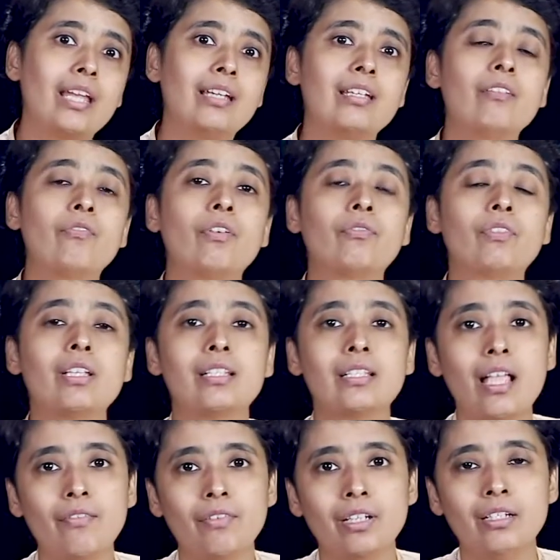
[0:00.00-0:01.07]

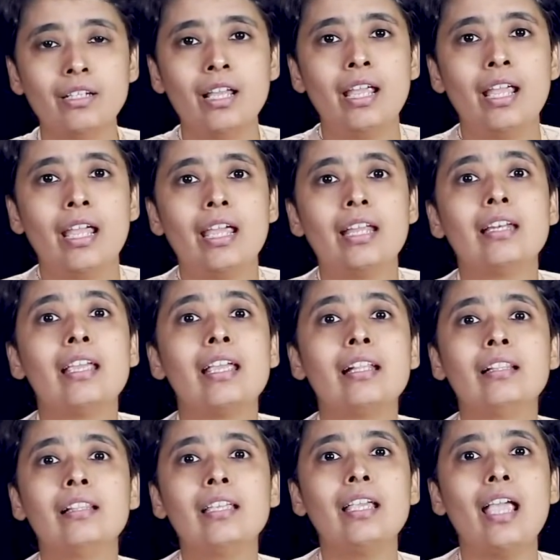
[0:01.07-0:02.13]
1857 in
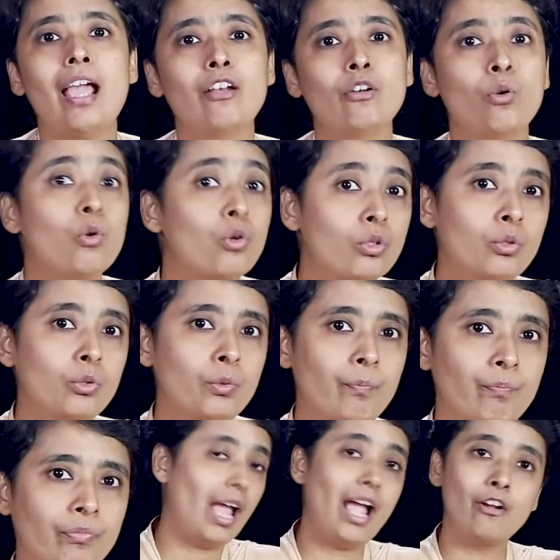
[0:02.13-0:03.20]
Hindi and Urdu,
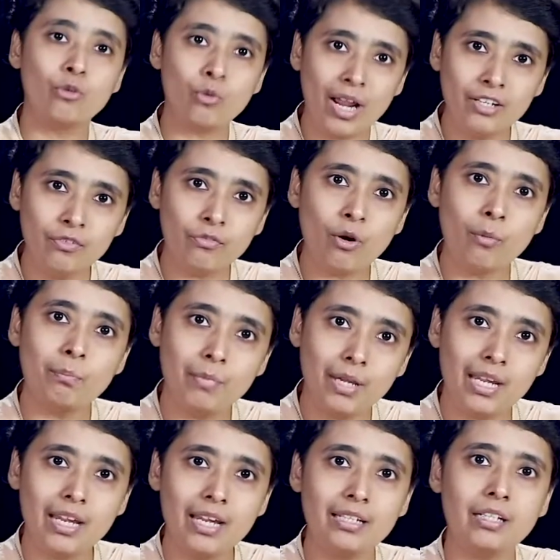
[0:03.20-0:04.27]
and right from
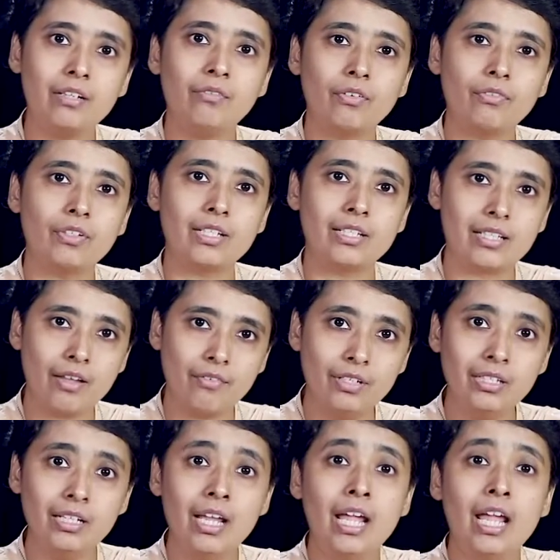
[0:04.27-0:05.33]
May
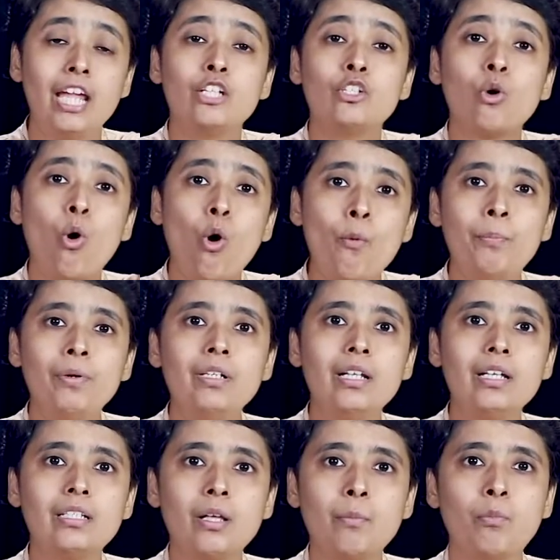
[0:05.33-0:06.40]
1857, it
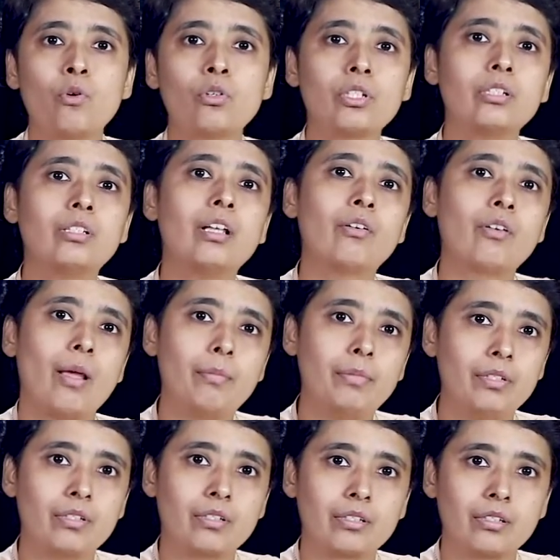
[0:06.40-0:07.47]
openly supported the
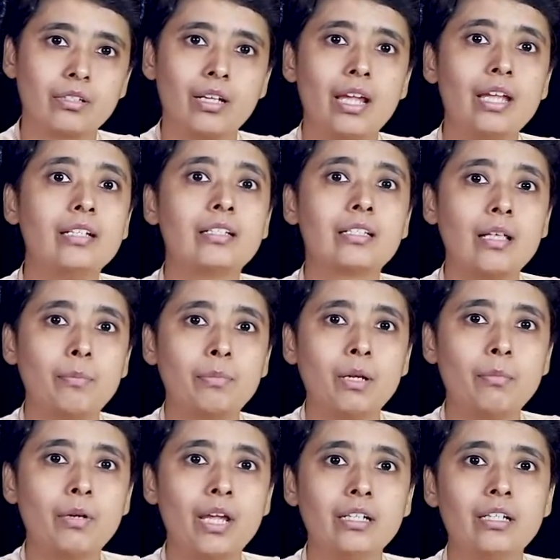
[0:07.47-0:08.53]
rebels. In
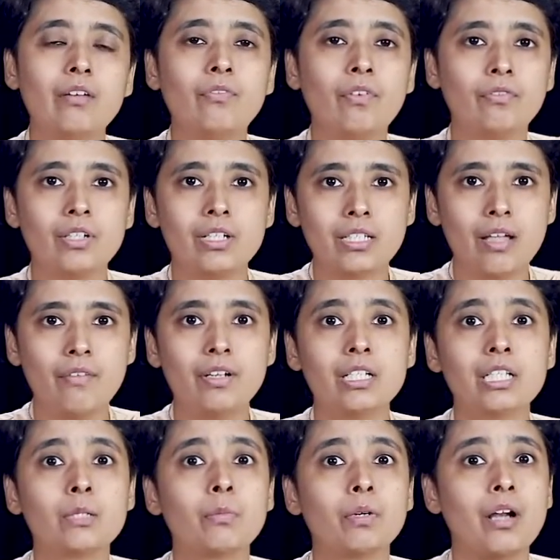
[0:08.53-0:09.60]
September 1857,
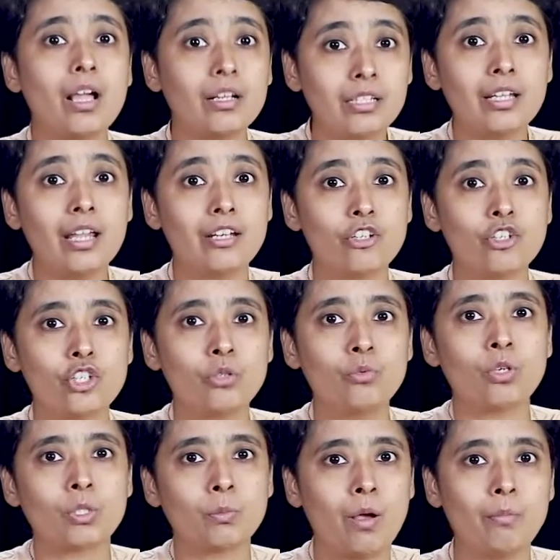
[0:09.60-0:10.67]
its Marathi edition
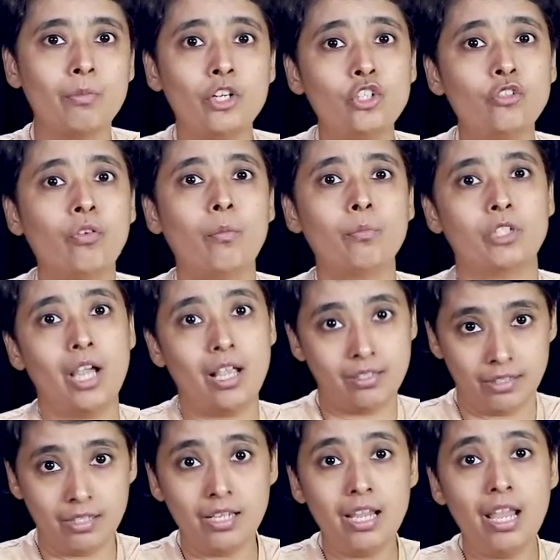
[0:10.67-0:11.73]
was published from
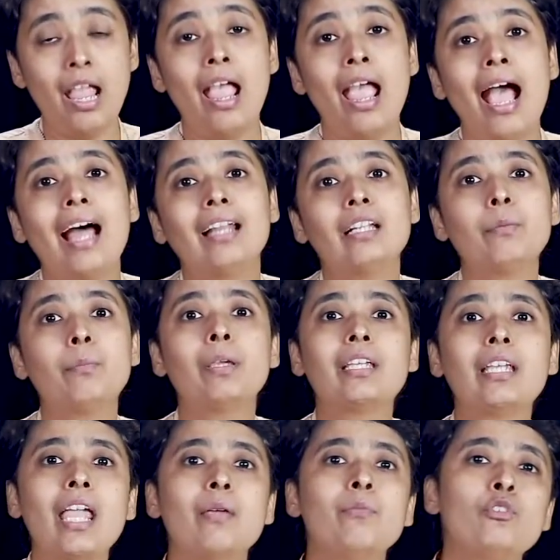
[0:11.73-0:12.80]
Jhansi, and it
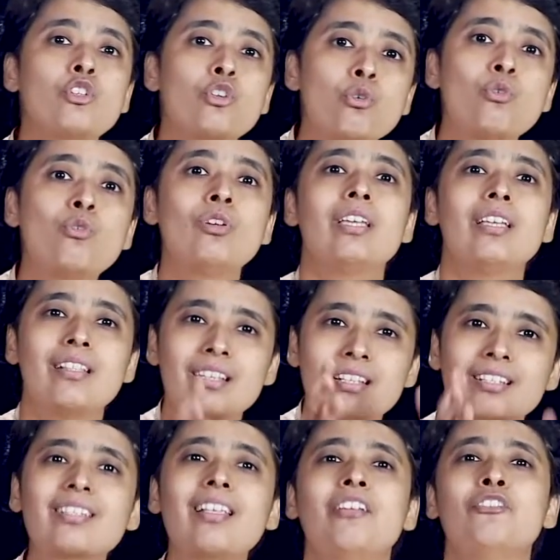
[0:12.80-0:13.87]
became truly the
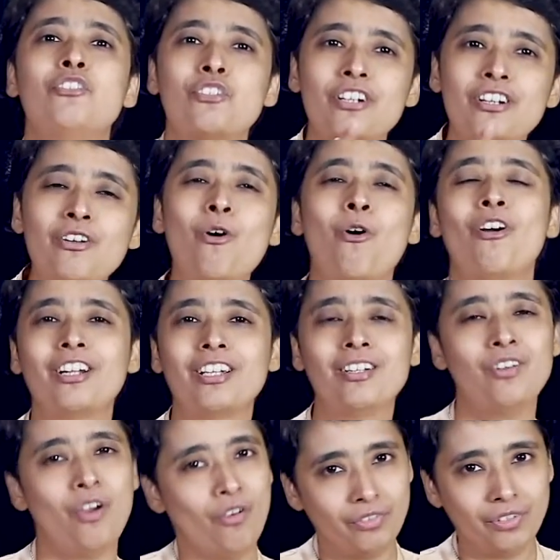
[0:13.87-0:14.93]
central
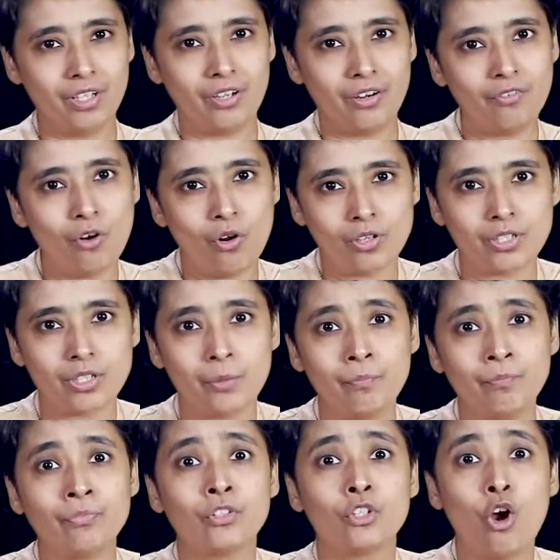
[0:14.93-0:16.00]
organ of the revolt.
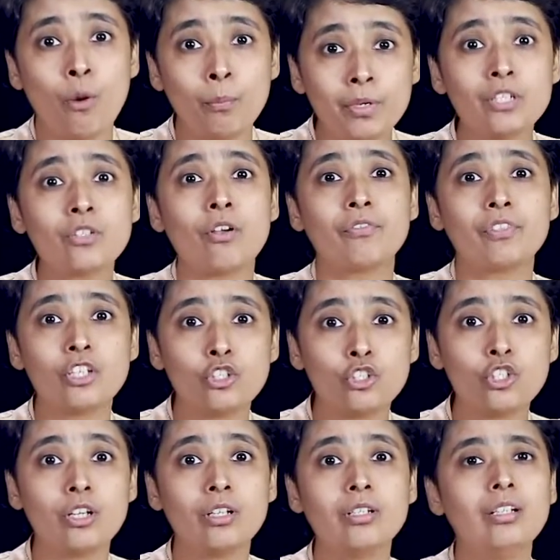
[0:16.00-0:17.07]
Copies of this
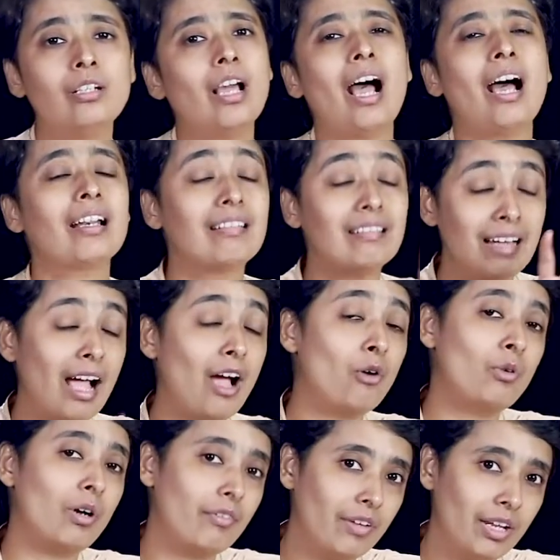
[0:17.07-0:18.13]
journal are
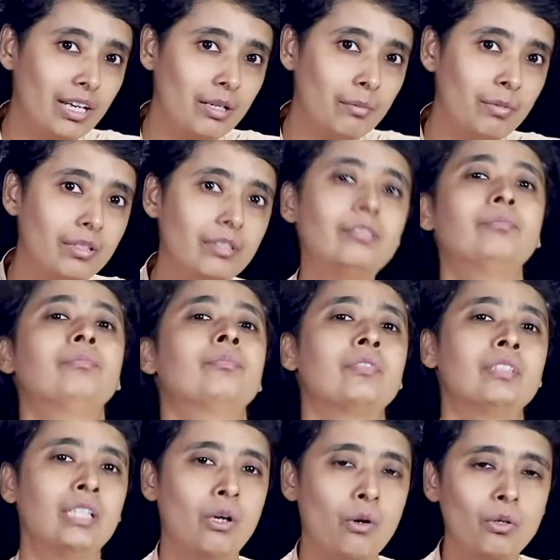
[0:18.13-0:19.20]
now available
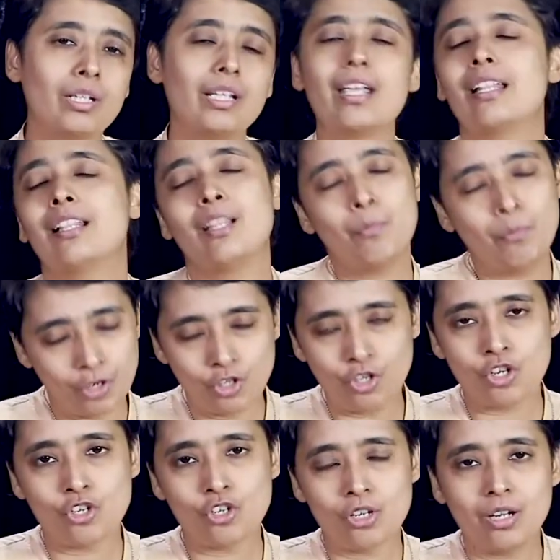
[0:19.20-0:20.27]
only in the
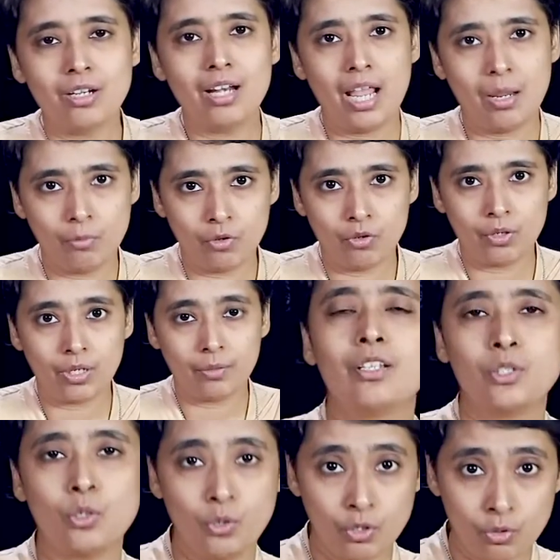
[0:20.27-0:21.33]
British Library.
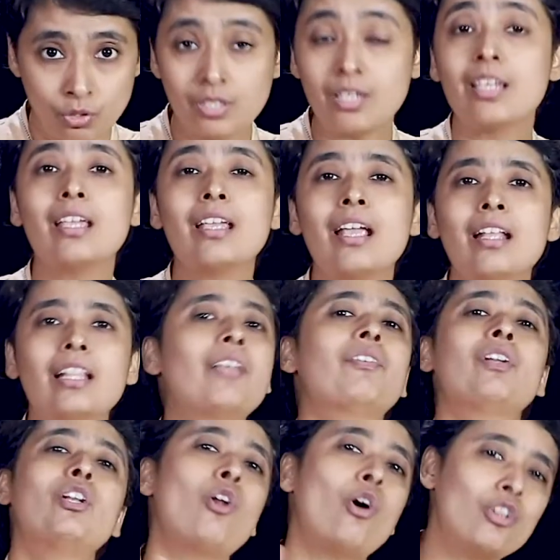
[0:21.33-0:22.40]
So you see, there were
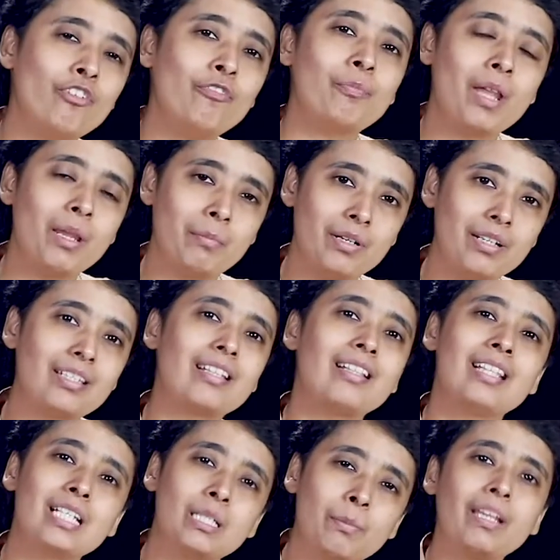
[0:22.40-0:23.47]
a lot of papers in
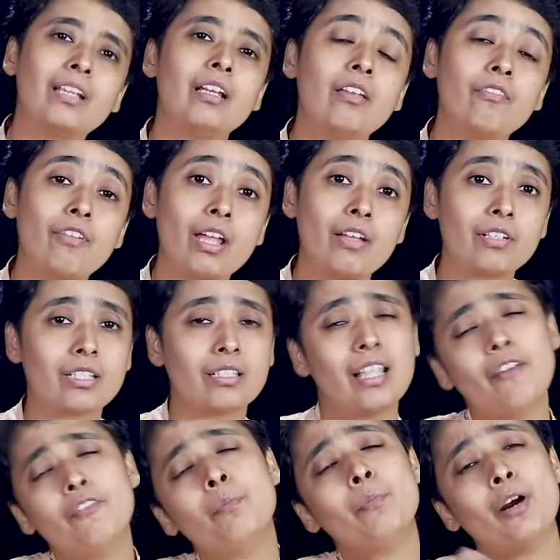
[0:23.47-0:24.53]
this beginning phase.
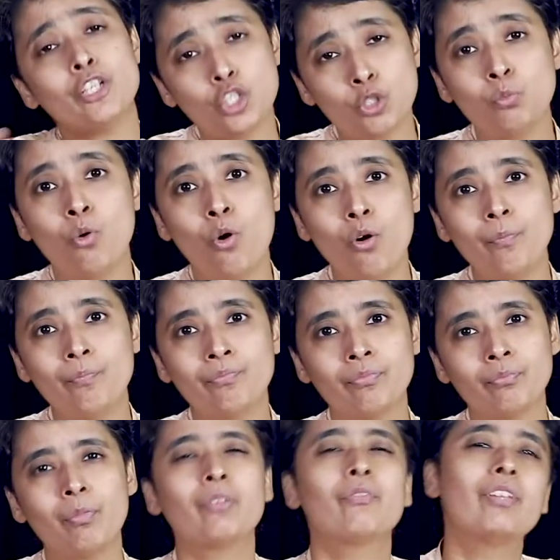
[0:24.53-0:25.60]
There were much more,
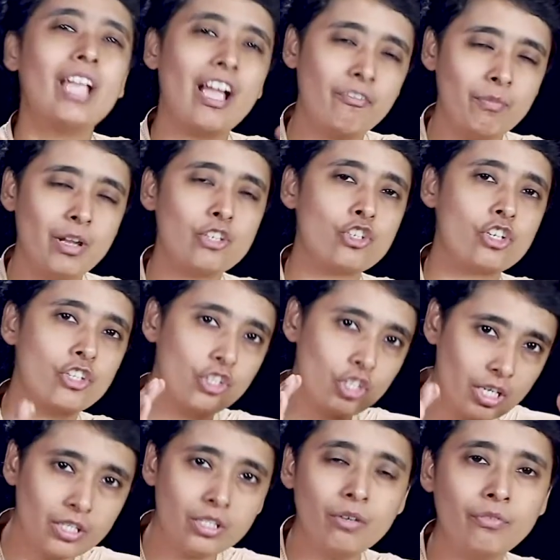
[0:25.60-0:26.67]
but we have mentioned
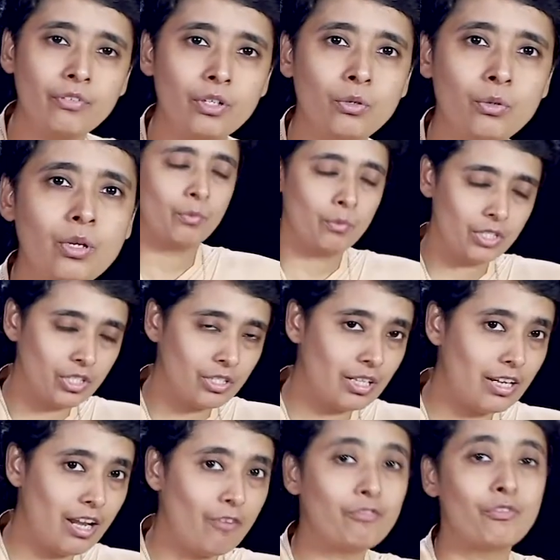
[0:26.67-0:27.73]
just a few, which is
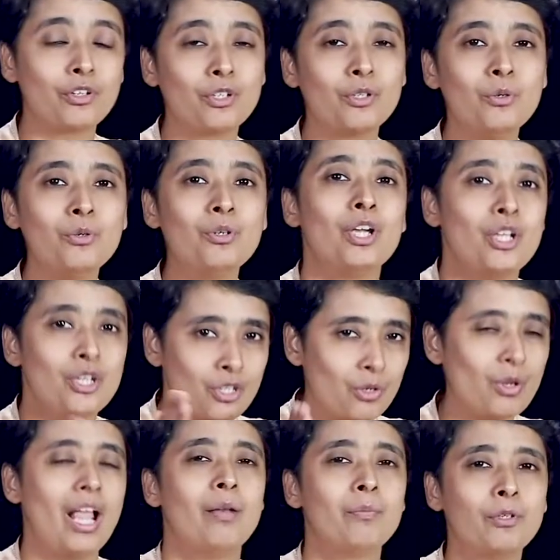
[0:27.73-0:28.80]
enough for you to
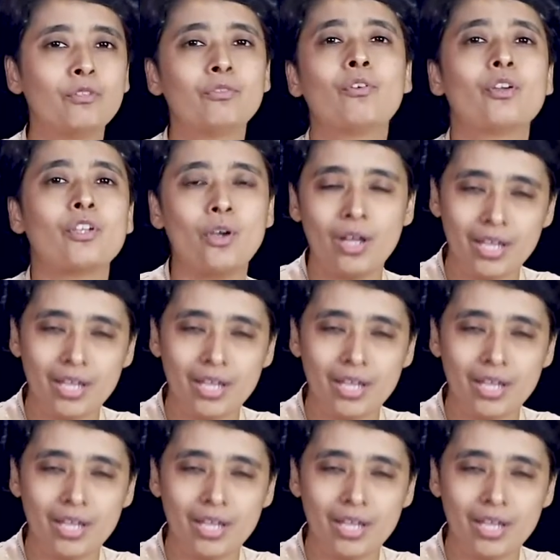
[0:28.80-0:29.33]
help you for your